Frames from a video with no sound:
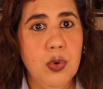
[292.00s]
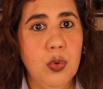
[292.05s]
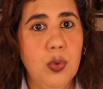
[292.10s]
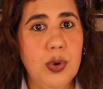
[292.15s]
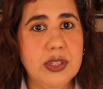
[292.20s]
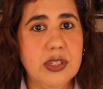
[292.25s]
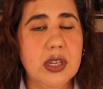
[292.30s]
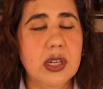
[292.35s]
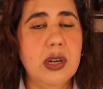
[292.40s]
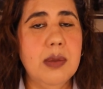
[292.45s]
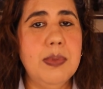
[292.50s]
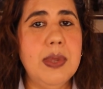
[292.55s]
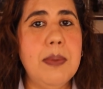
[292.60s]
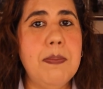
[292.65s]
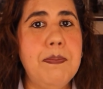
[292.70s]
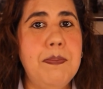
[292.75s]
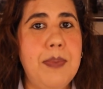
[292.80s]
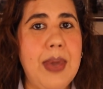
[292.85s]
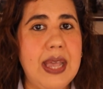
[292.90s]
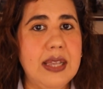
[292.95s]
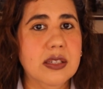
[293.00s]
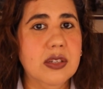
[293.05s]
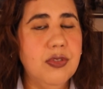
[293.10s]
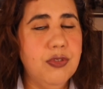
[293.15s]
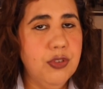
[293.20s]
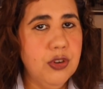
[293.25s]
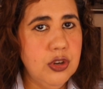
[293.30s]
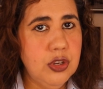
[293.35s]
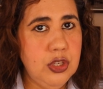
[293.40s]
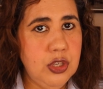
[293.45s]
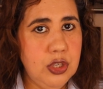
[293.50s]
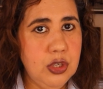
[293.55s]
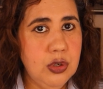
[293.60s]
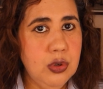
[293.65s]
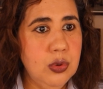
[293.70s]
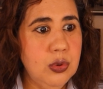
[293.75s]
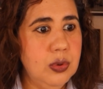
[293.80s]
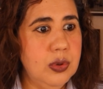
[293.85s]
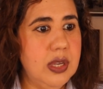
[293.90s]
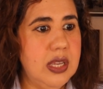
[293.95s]
What's going to be best for
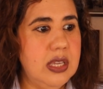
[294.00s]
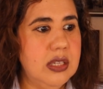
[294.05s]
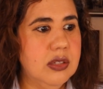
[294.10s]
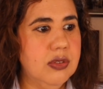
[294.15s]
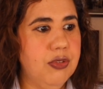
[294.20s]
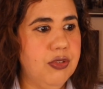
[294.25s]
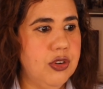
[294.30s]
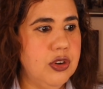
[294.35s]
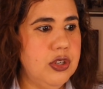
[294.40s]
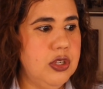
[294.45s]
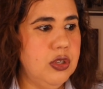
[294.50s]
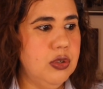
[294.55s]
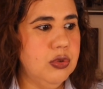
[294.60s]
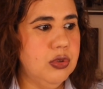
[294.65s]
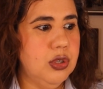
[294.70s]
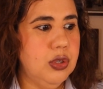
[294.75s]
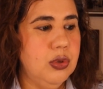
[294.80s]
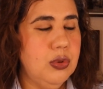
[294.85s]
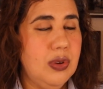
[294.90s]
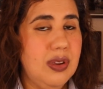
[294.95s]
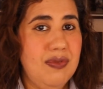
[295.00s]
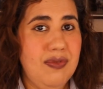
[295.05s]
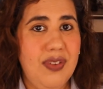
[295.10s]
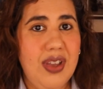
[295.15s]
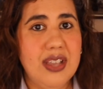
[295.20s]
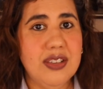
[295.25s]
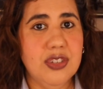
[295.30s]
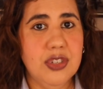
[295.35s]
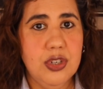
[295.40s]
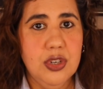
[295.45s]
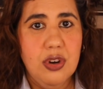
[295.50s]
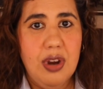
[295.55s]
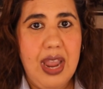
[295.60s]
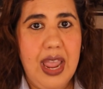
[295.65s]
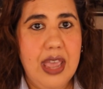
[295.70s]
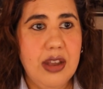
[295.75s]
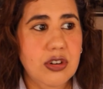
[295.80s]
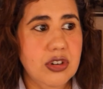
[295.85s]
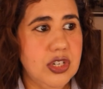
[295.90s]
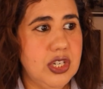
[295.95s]
you is for you to invest your
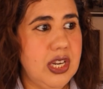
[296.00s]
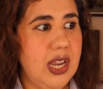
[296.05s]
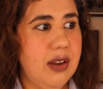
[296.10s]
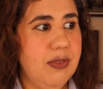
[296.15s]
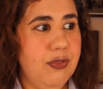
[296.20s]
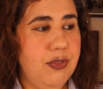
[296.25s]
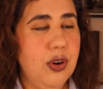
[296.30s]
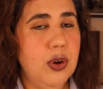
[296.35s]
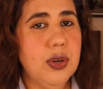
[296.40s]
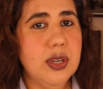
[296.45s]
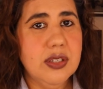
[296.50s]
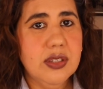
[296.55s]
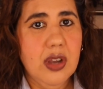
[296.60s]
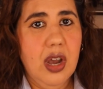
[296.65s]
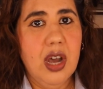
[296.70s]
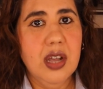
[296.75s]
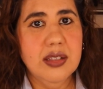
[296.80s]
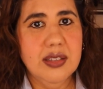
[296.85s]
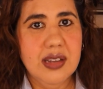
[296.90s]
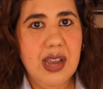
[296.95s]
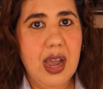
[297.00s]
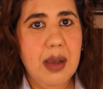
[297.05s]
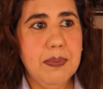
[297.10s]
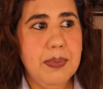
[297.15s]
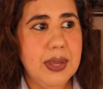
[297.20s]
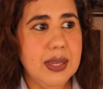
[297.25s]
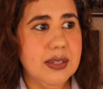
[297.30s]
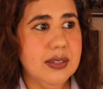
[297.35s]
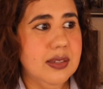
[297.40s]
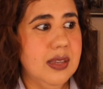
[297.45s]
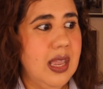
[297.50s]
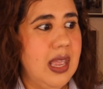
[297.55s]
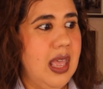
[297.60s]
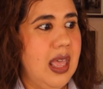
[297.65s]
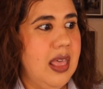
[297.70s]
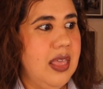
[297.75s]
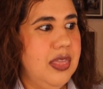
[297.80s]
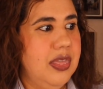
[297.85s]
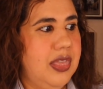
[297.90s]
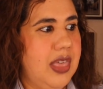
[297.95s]
energy and focus on topics
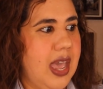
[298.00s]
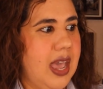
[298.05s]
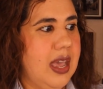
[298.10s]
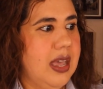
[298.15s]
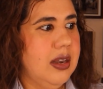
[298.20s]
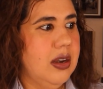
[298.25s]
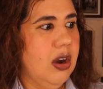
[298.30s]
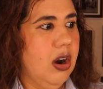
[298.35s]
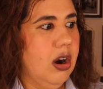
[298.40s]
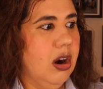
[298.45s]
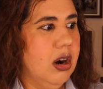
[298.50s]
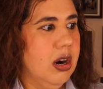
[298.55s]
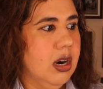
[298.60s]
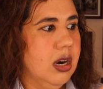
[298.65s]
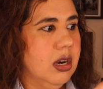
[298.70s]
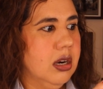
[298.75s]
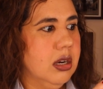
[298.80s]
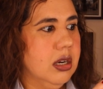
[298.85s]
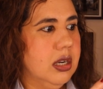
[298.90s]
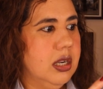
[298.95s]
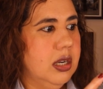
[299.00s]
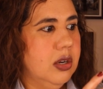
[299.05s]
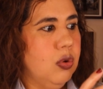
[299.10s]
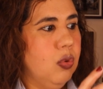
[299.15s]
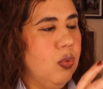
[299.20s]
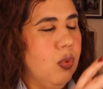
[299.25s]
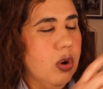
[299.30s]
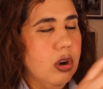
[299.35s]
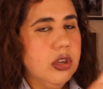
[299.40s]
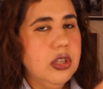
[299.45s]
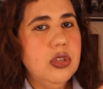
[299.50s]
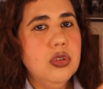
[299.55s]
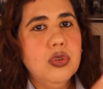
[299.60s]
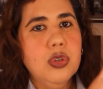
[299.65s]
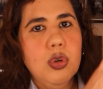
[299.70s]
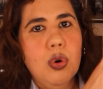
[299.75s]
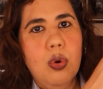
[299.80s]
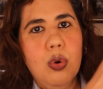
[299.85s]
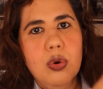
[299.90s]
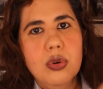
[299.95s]
that are gonna work you
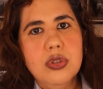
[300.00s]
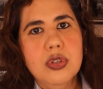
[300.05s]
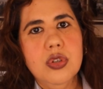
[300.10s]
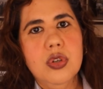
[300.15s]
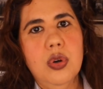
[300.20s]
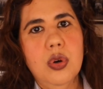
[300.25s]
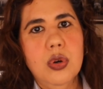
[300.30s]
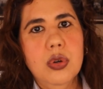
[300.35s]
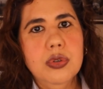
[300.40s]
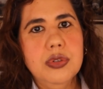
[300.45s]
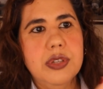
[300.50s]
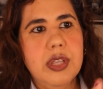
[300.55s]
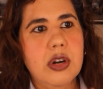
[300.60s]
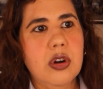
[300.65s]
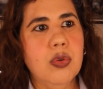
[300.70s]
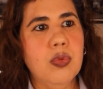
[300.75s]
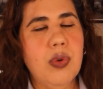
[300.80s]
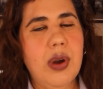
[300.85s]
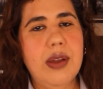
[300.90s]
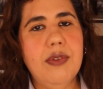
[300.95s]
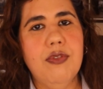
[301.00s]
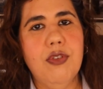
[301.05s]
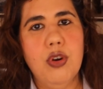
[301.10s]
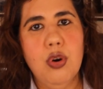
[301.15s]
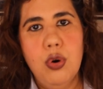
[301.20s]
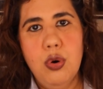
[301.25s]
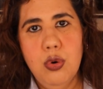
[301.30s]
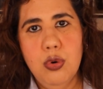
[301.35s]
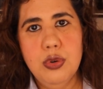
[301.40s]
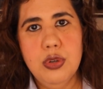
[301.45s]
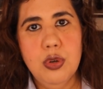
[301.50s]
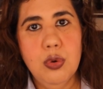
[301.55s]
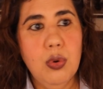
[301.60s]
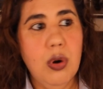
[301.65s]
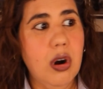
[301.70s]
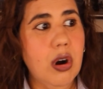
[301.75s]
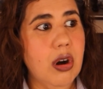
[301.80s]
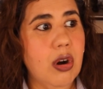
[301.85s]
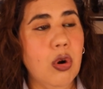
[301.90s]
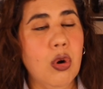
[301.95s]
towards goals that are right for who you
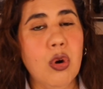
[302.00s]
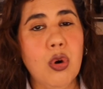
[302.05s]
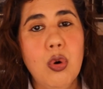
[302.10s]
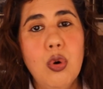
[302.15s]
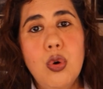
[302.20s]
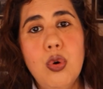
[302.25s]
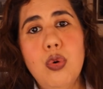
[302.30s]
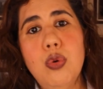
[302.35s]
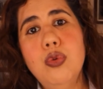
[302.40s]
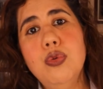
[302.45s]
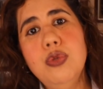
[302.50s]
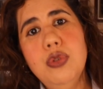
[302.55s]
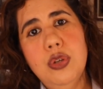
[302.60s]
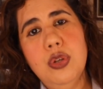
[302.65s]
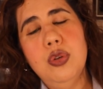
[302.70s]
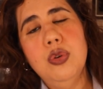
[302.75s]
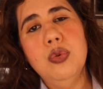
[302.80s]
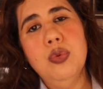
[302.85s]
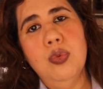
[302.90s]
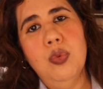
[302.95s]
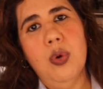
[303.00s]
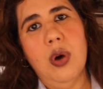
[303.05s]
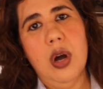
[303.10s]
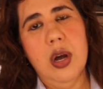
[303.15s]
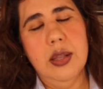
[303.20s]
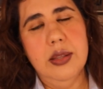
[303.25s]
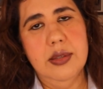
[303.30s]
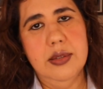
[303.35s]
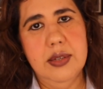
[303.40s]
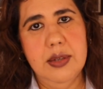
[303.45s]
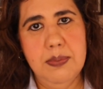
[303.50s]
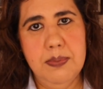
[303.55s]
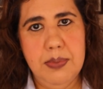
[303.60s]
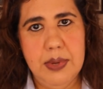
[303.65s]
are or who you want to